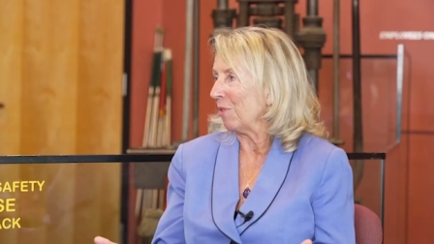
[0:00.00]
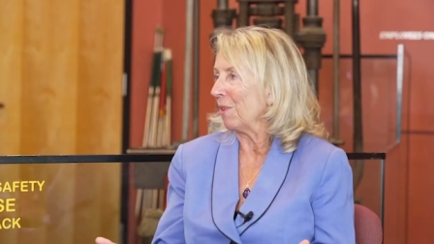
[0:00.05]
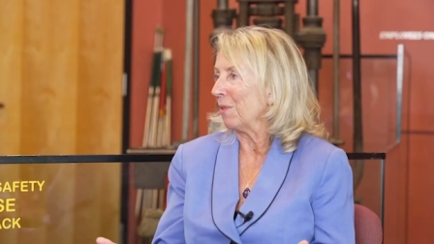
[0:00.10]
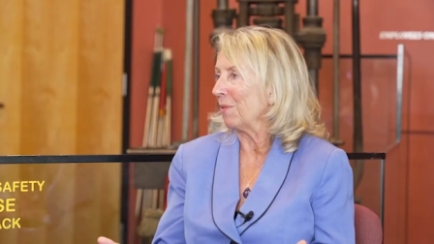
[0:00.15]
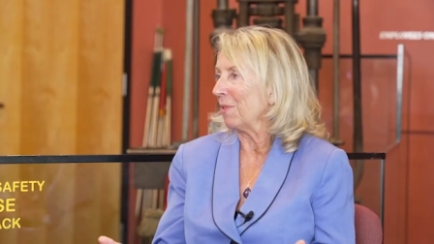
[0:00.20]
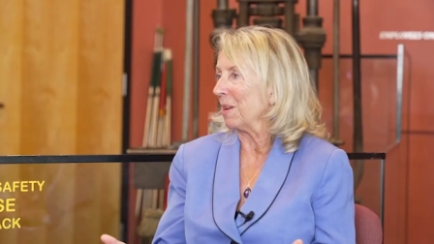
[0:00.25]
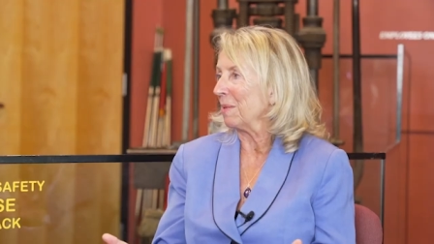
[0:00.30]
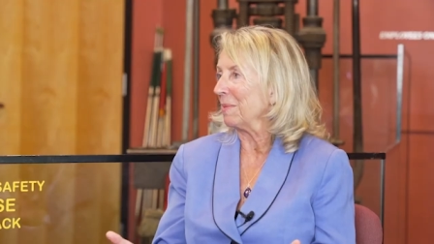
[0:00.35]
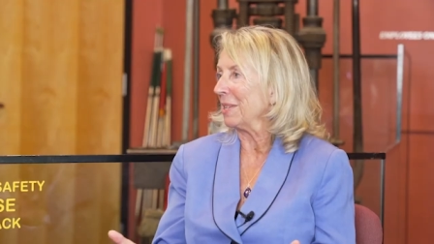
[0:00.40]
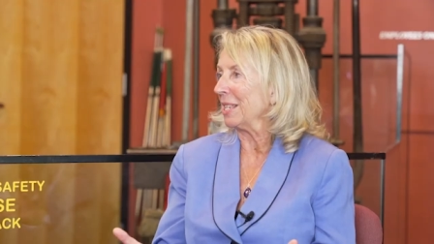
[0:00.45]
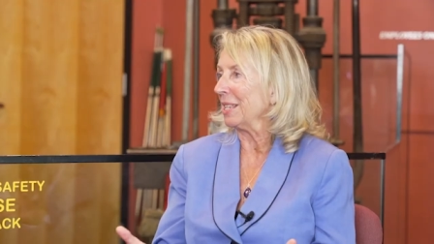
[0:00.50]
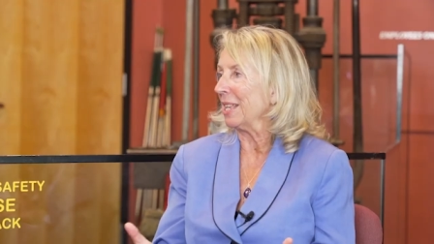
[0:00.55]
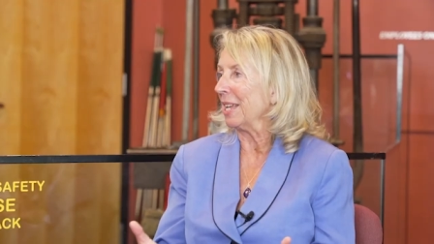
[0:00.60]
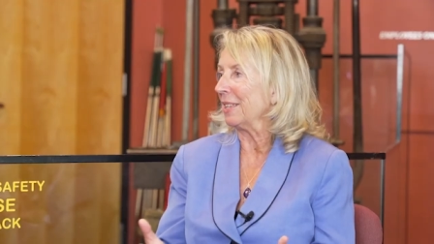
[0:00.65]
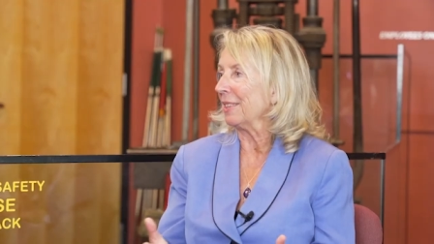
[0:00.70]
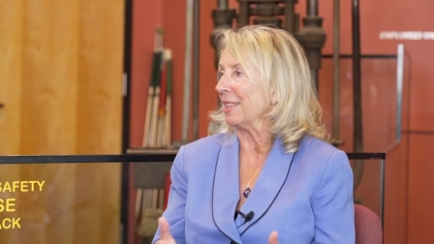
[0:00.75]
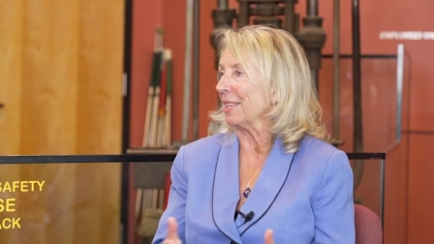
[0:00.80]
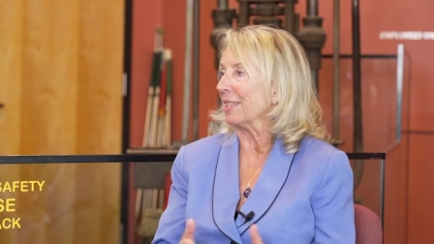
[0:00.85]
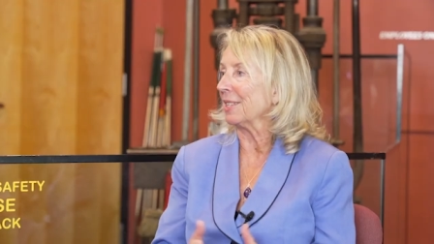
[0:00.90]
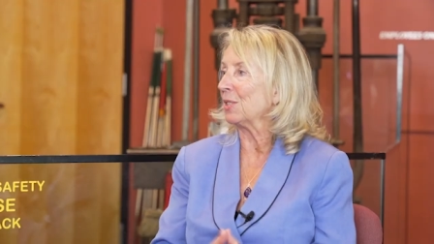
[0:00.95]
programming
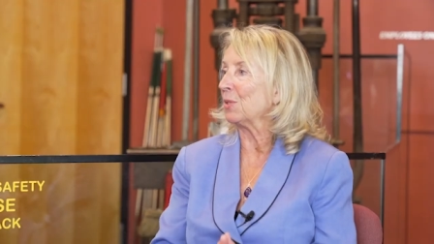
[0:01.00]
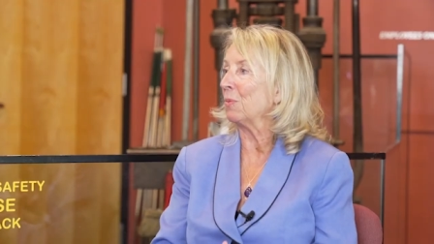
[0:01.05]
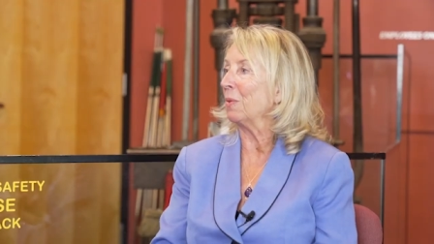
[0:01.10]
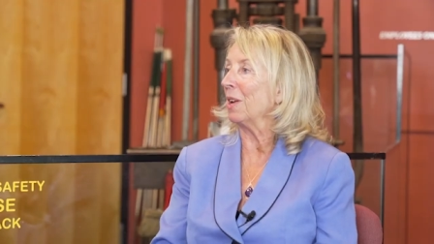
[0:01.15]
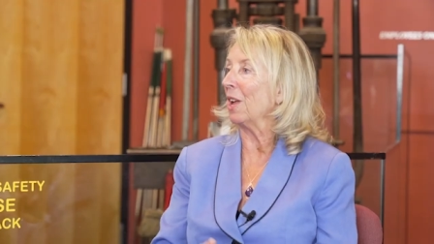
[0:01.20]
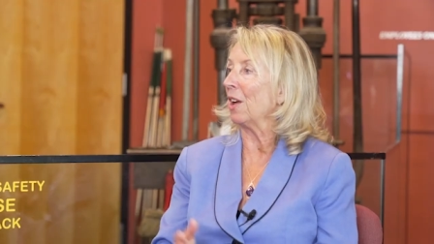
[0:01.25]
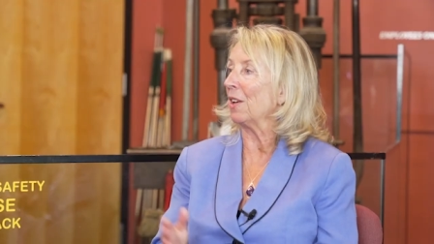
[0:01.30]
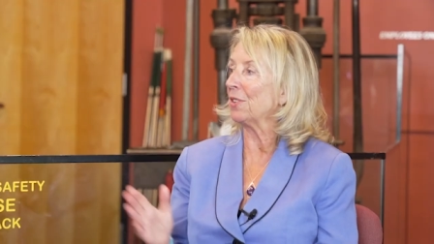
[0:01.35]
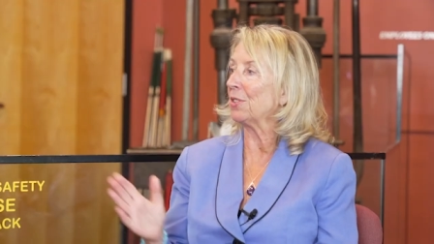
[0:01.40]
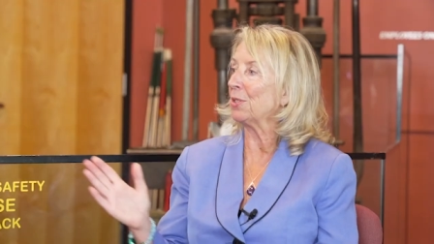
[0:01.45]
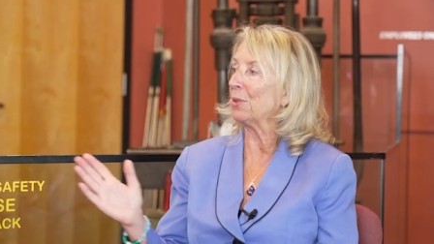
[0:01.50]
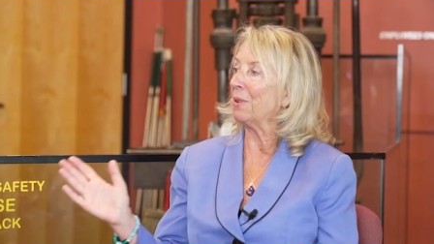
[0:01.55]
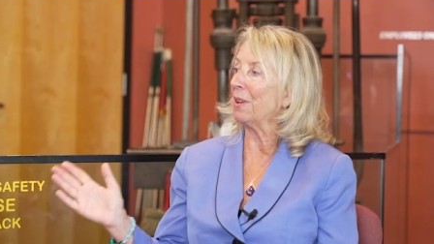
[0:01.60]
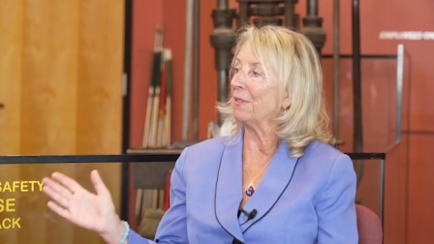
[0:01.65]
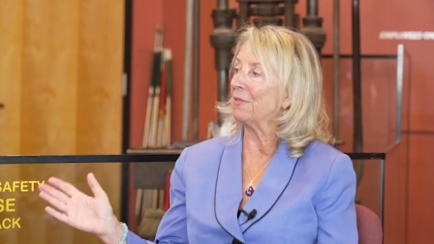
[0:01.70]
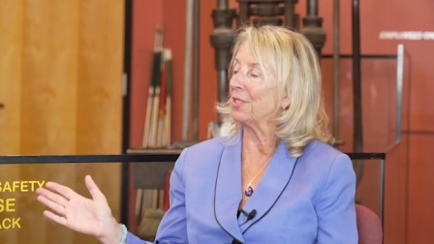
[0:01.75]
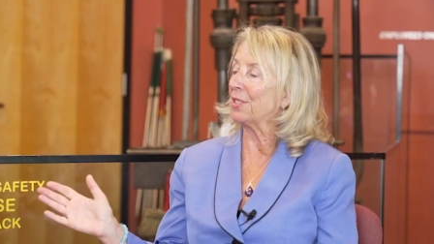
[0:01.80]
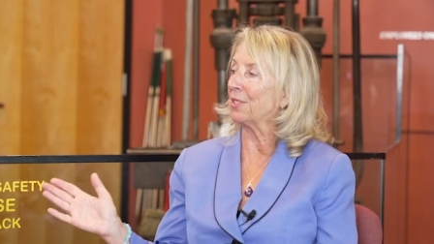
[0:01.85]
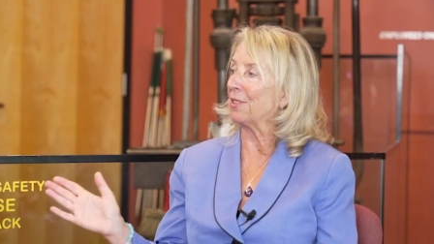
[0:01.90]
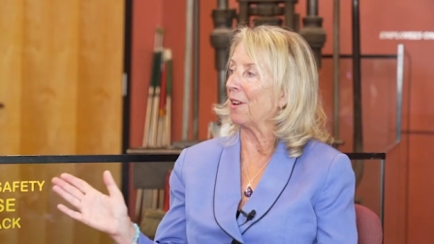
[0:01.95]
like this, we also
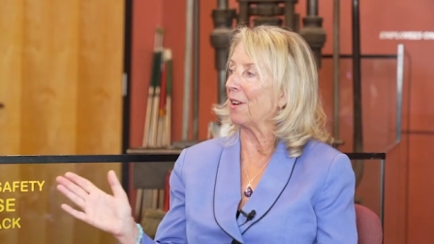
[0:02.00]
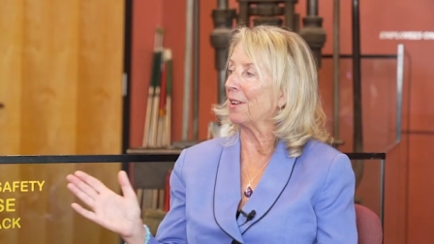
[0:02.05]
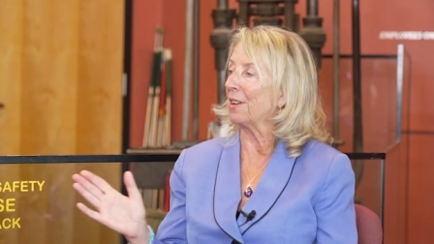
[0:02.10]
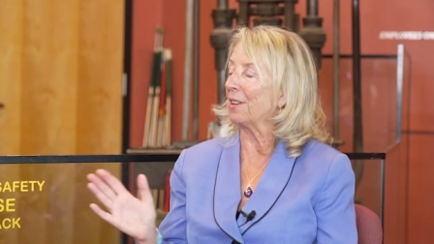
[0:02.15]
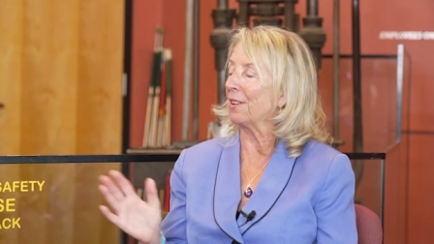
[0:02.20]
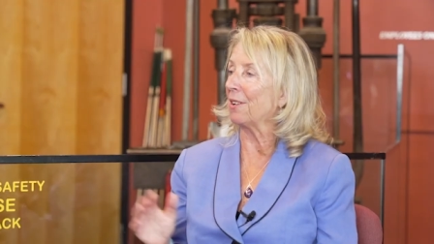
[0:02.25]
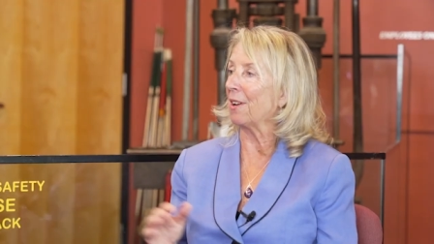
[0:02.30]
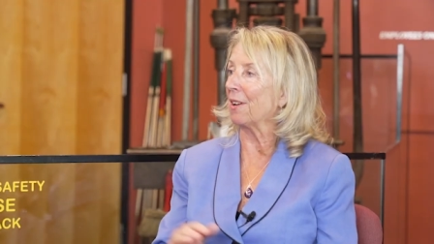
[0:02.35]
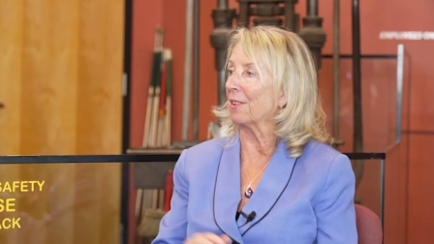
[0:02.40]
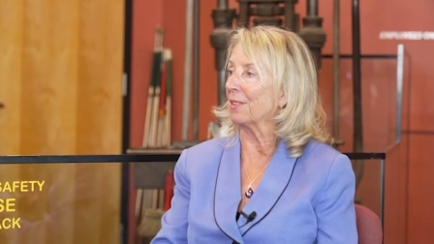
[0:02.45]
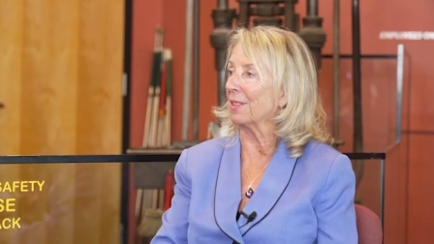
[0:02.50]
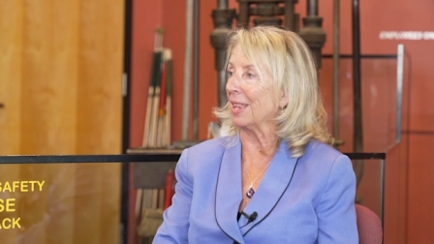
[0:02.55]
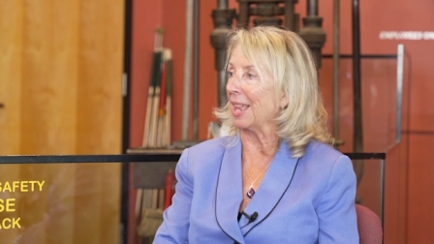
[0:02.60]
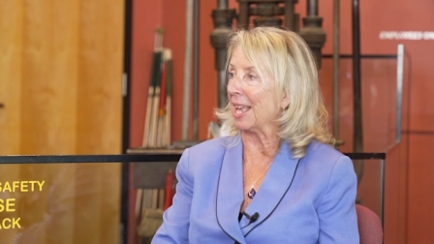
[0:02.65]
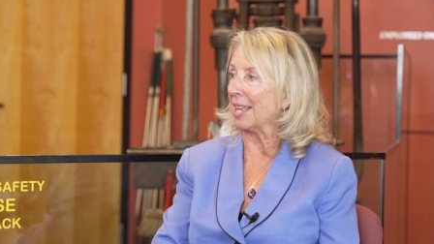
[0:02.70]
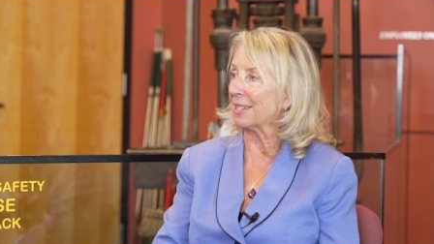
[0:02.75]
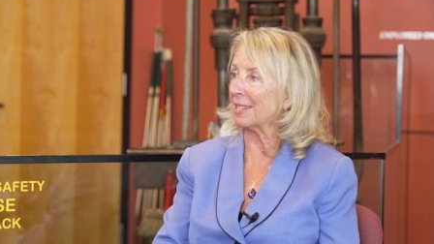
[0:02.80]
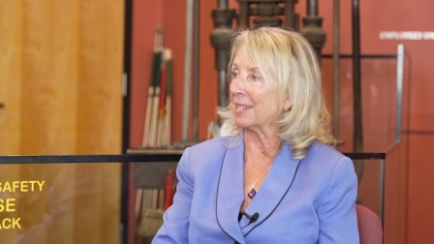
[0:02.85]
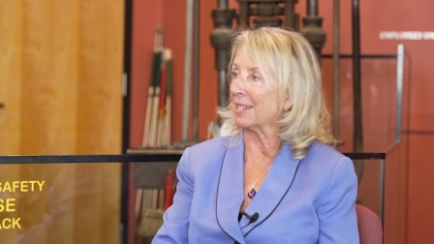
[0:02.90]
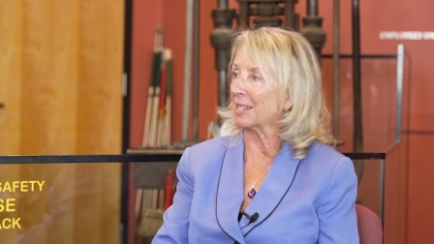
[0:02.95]
have started our
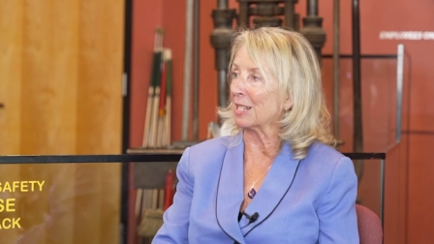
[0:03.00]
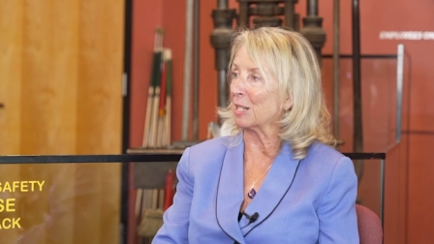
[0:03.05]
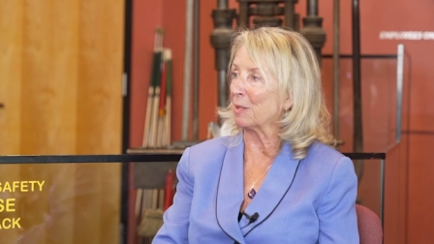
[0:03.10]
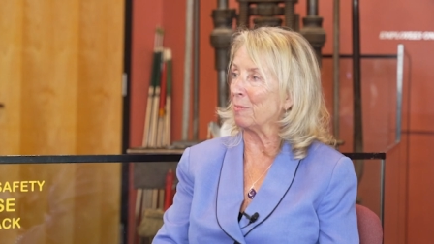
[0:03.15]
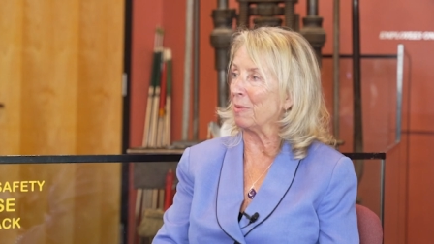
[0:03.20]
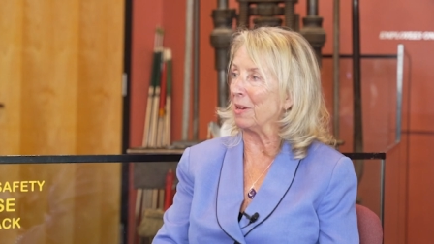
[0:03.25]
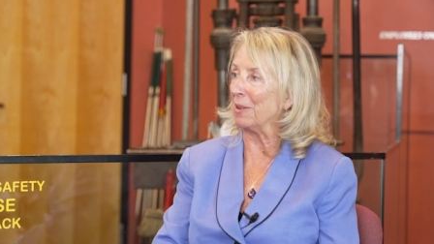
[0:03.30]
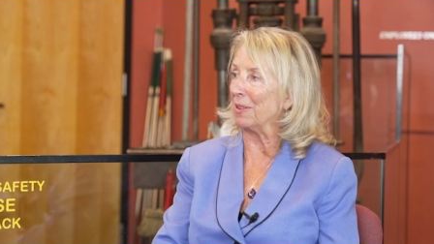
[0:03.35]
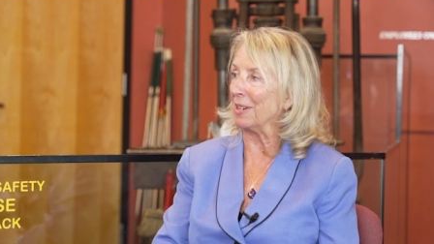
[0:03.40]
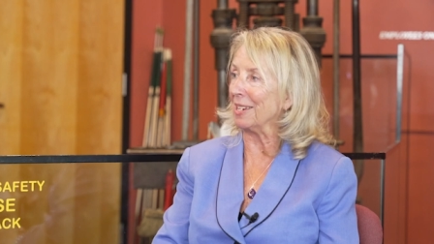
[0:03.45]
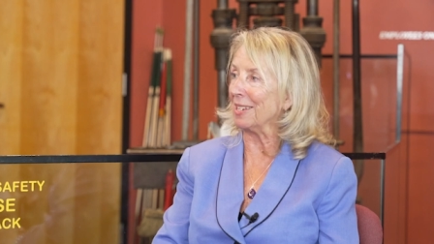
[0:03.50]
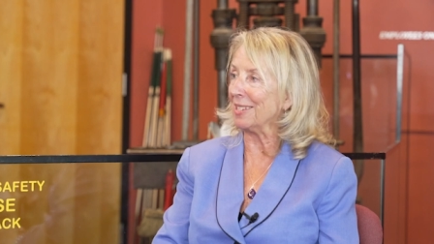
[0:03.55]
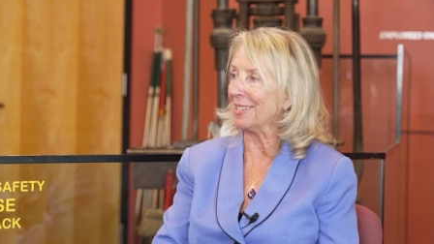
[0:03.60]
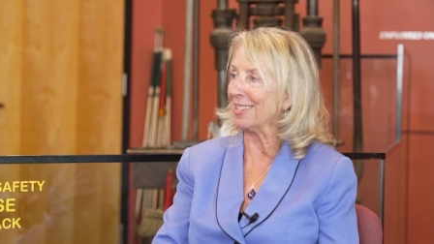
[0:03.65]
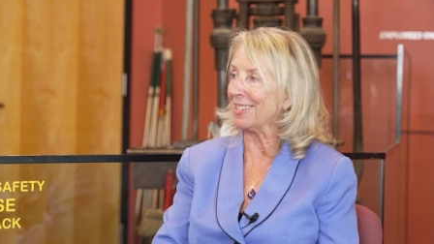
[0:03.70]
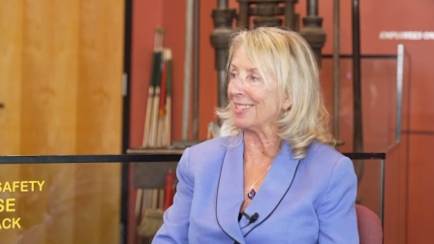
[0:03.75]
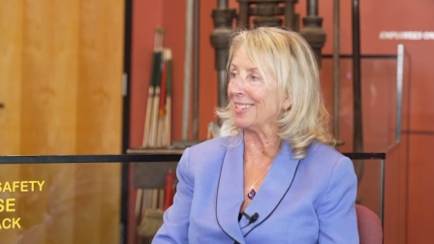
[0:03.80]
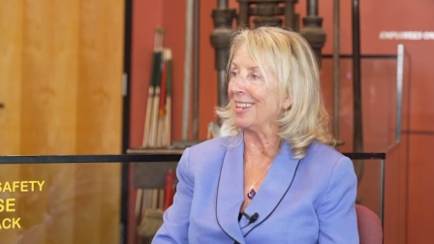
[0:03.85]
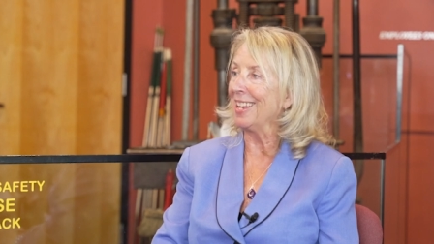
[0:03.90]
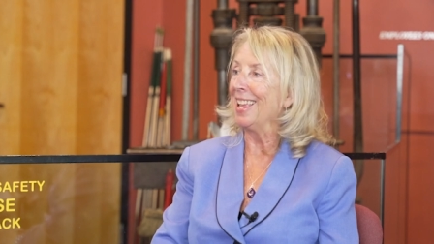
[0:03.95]
glass
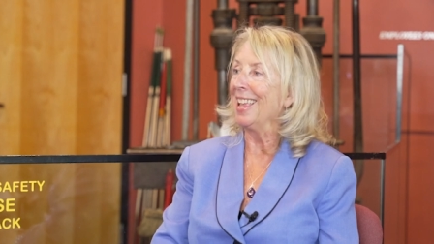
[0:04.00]
experience.